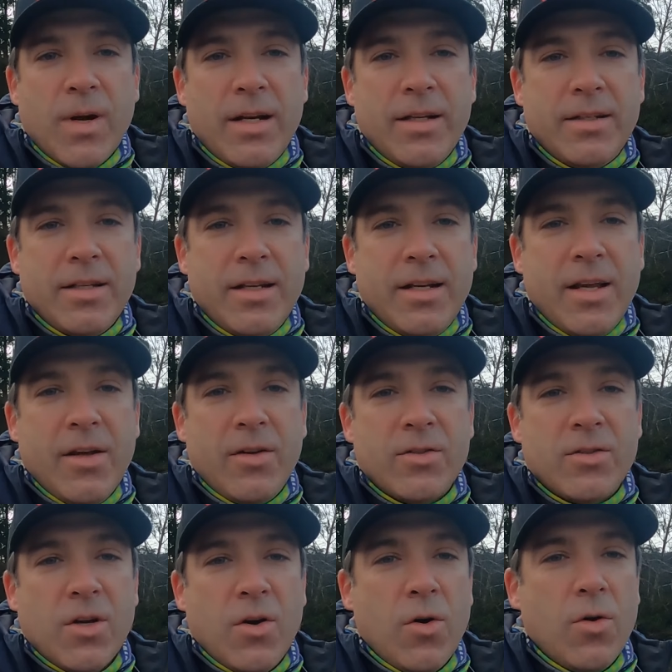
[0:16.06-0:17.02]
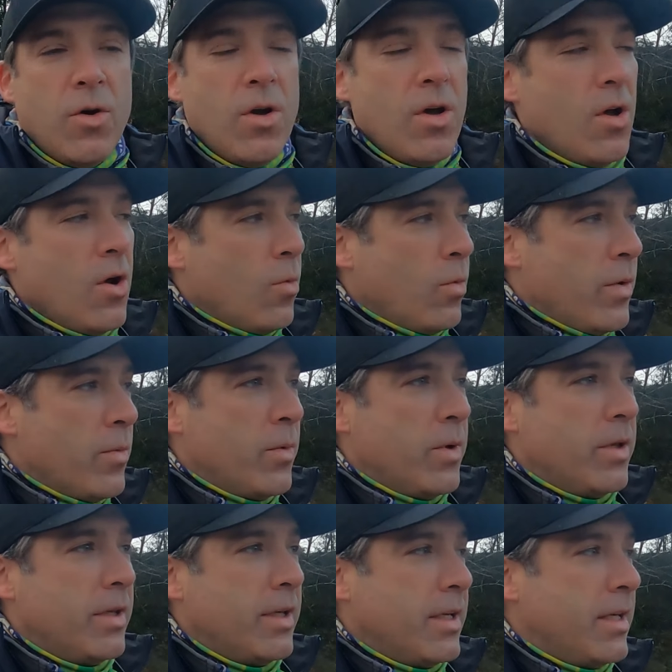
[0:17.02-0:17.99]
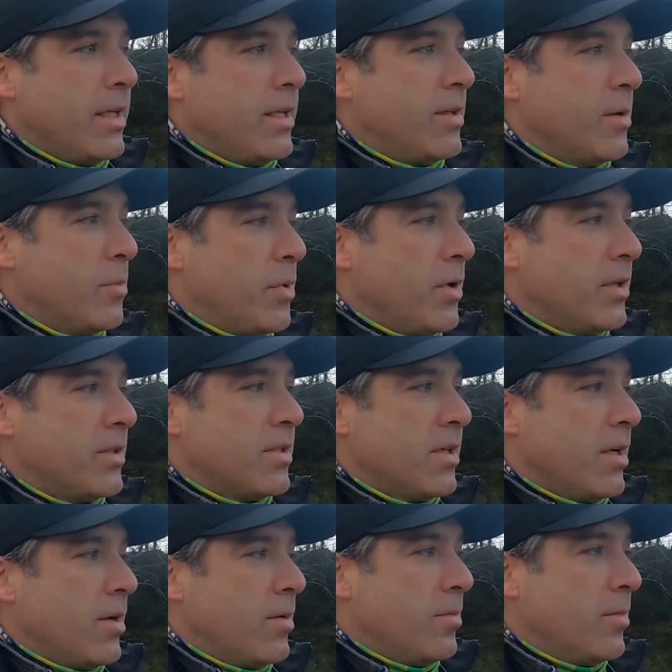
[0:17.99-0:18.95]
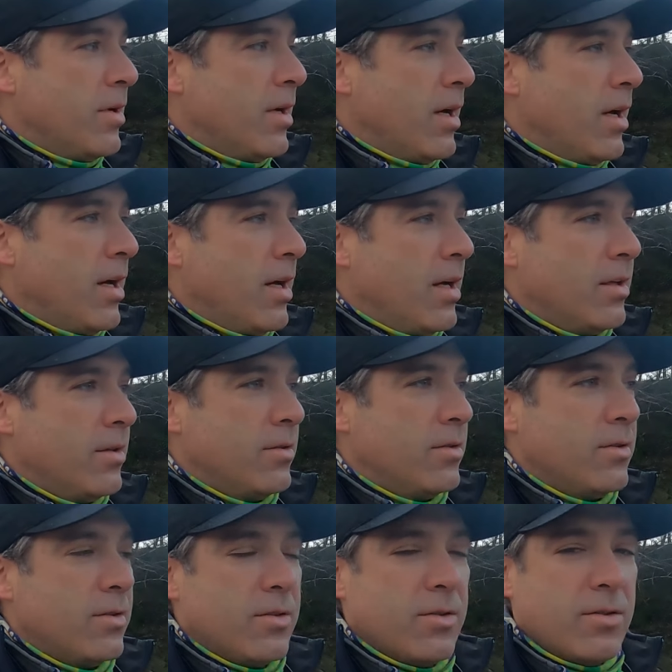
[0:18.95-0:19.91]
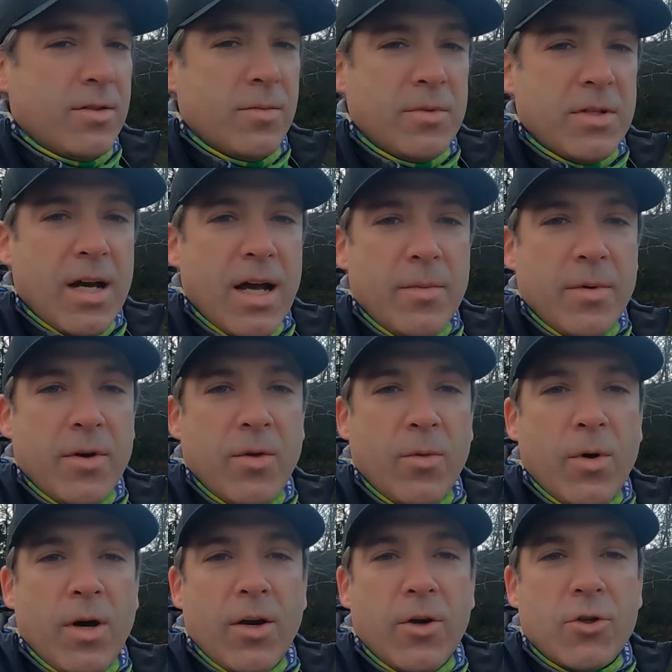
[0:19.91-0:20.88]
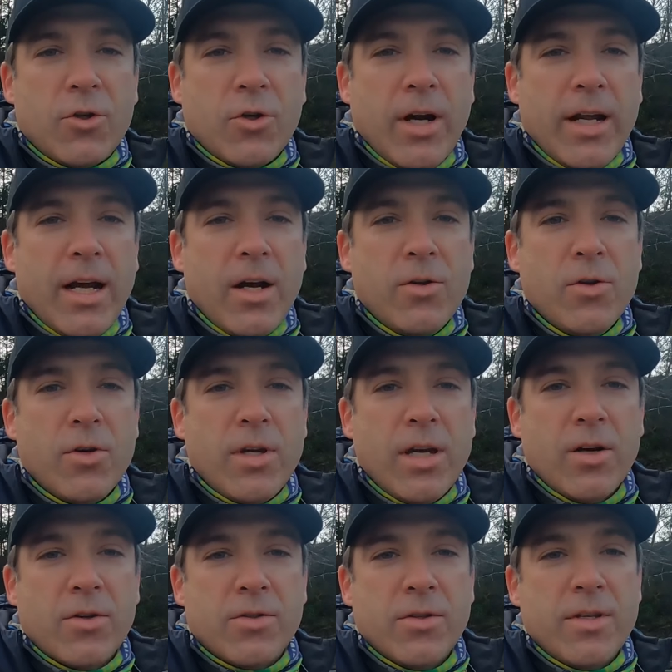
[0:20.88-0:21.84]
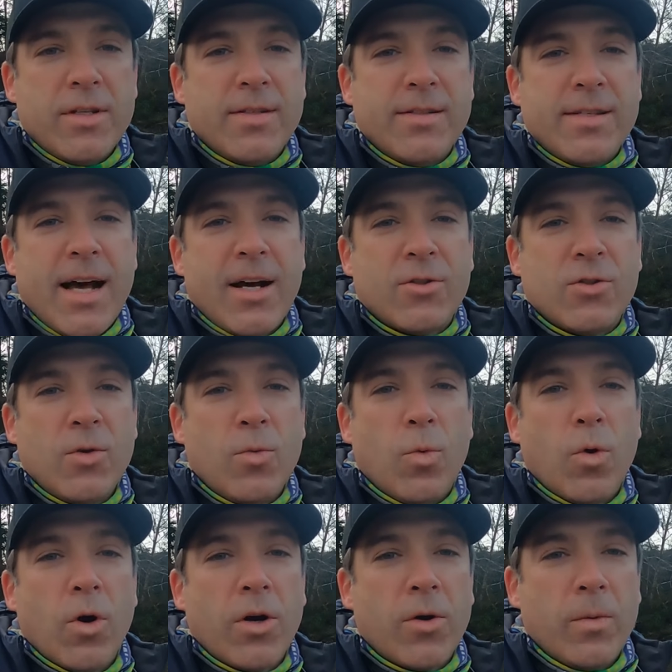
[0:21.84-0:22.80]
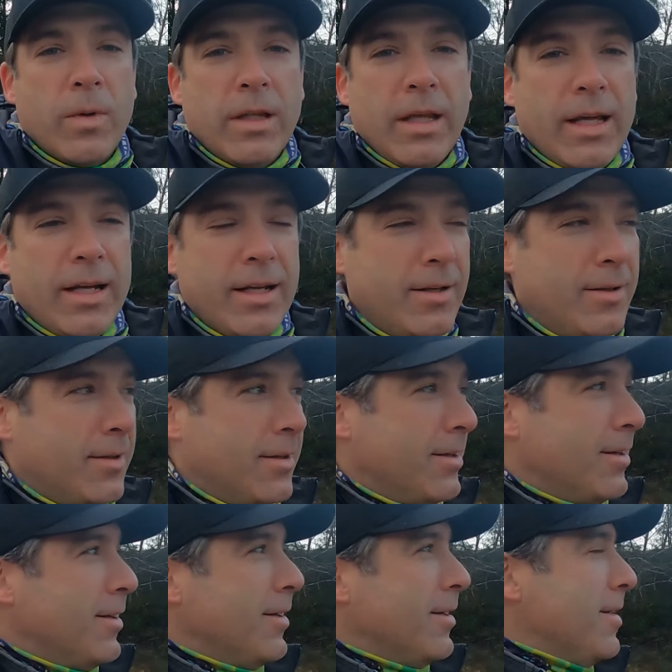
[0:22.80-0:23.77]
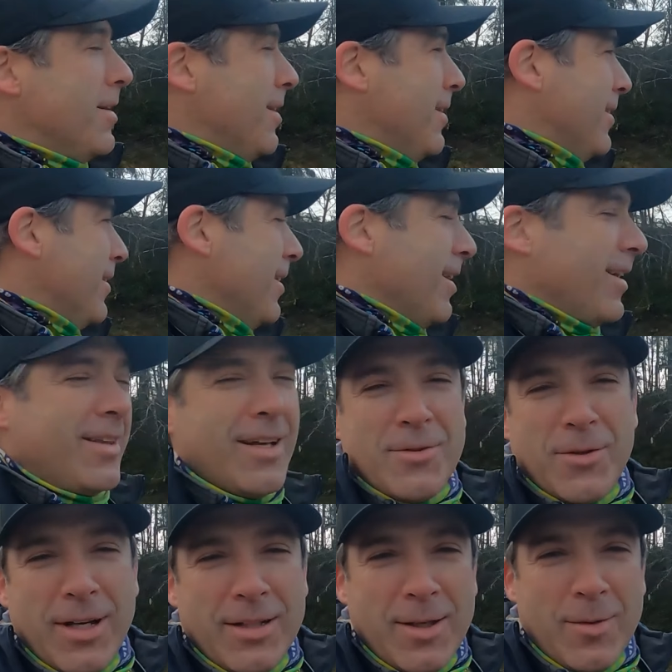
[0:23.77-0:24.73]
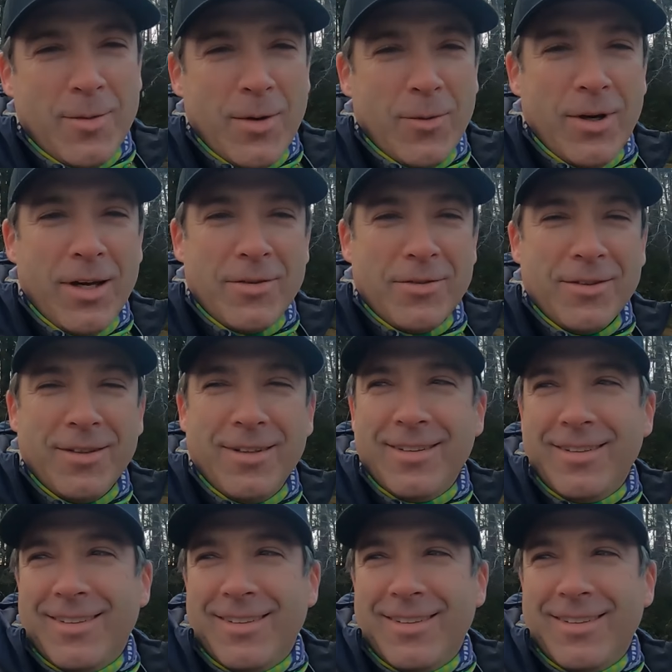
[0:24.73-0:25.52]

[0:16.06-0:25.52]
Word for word: and Redington, and so we really need to put some, uh, some time on the water, trying out new gear. So this is actually work related. That's what I tell my wife.